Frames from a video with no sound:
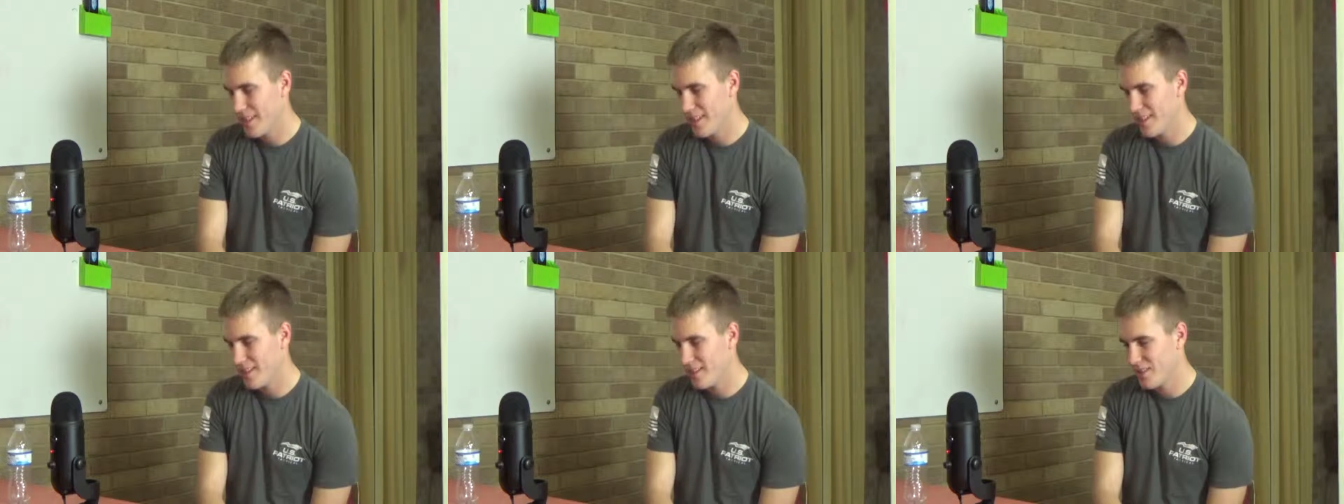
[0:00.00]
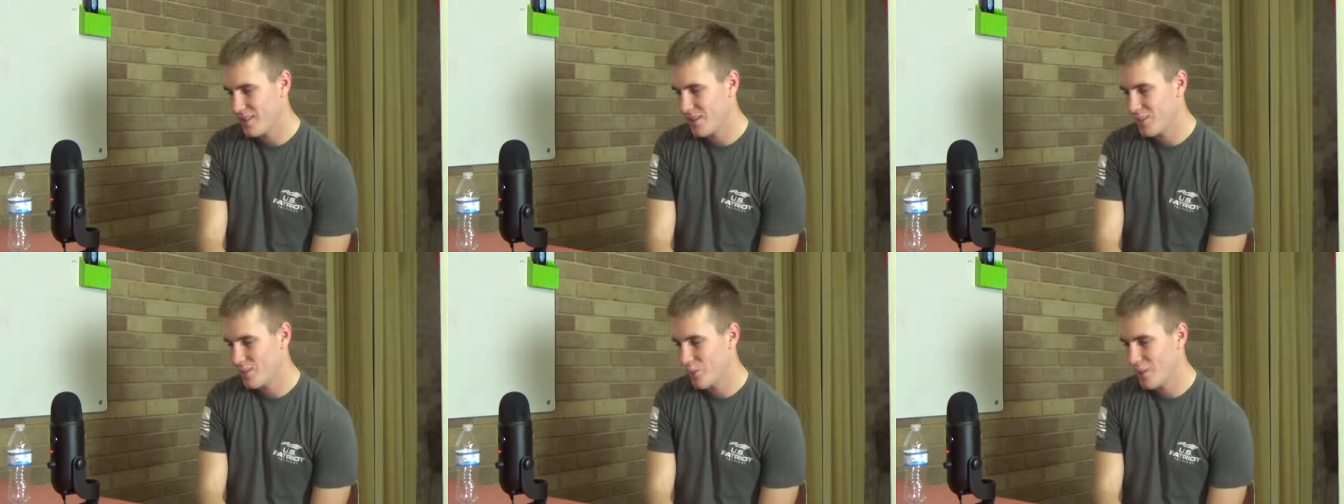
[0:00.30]

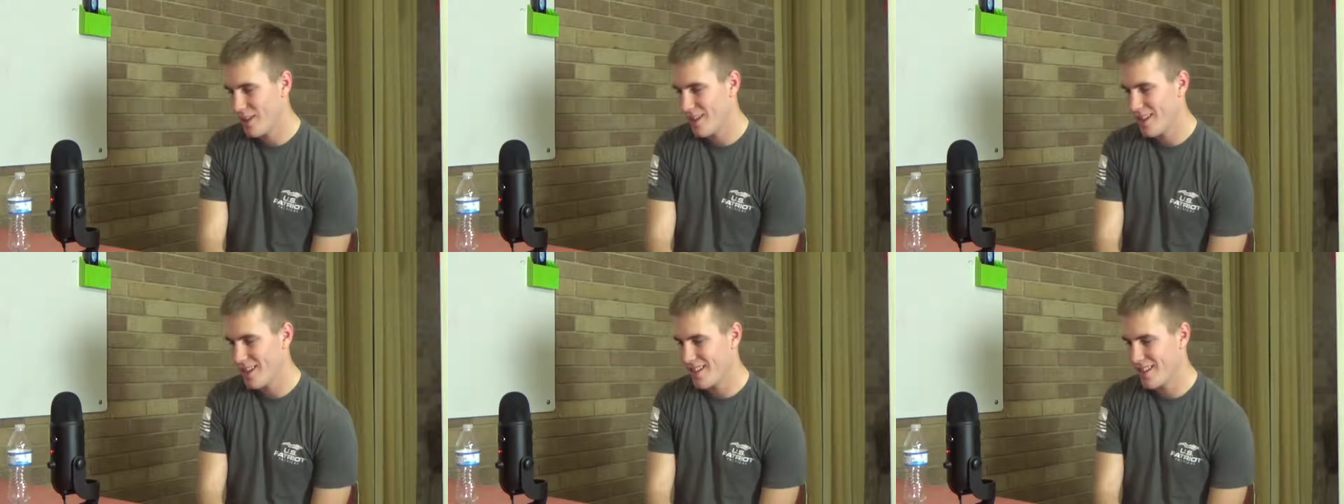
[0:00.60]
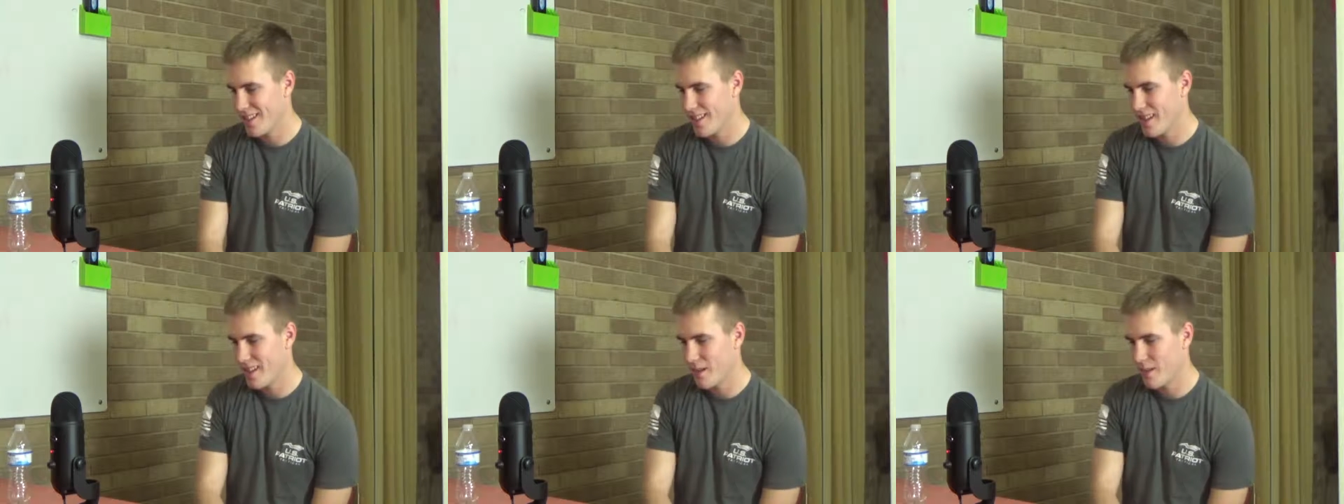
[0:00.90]
it's one at a
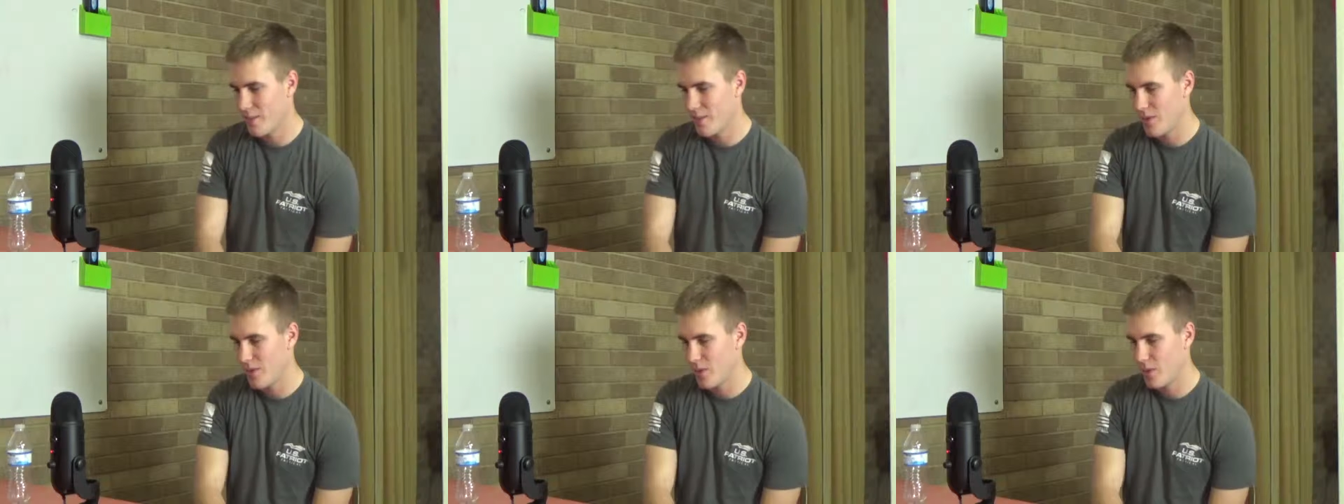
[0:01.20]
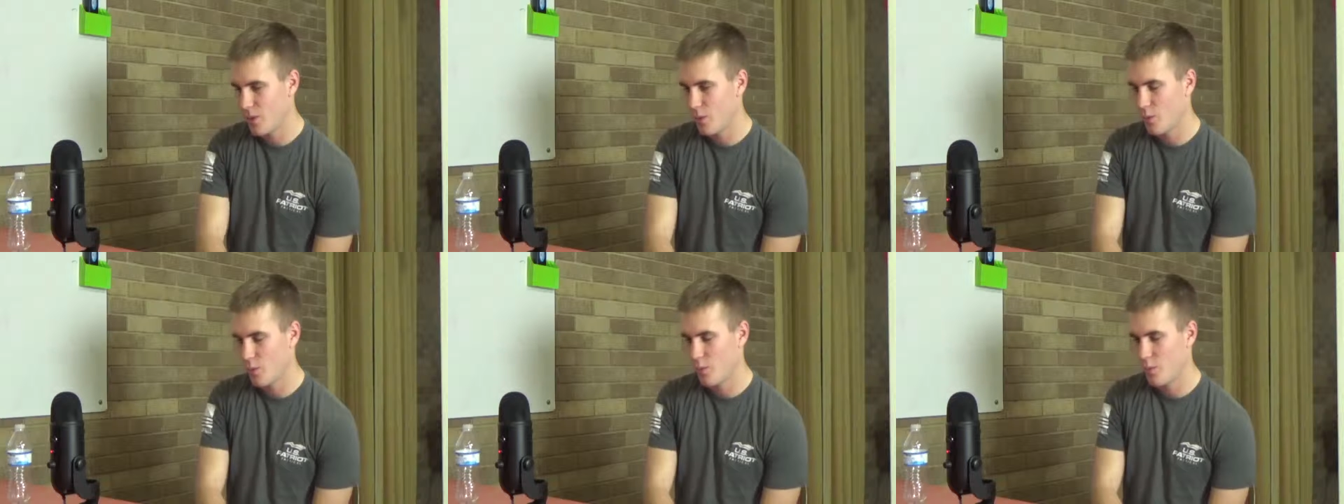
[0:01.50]
time
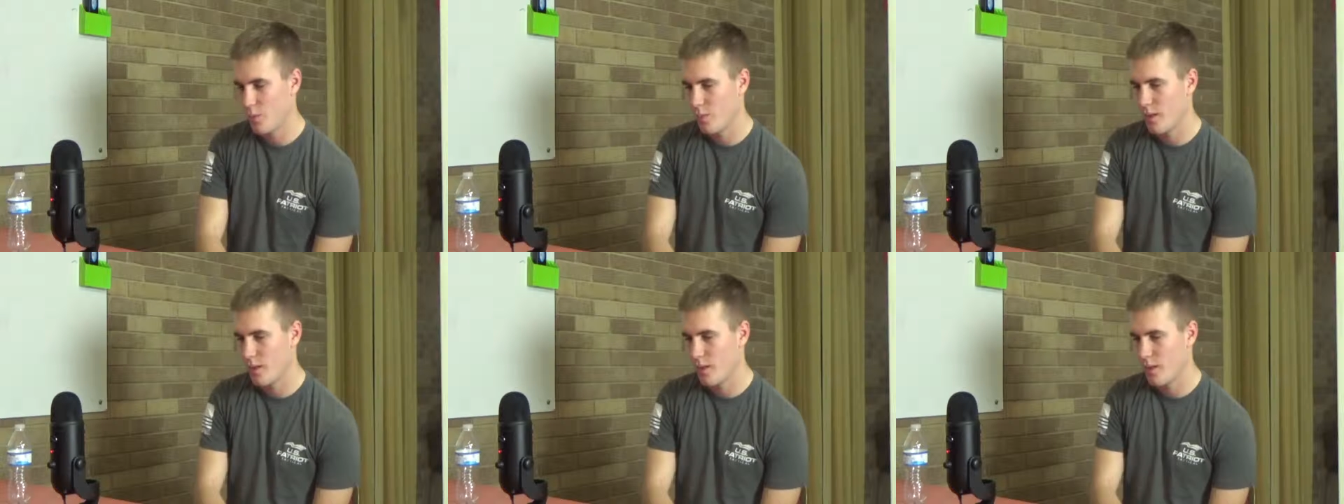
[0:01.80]
too.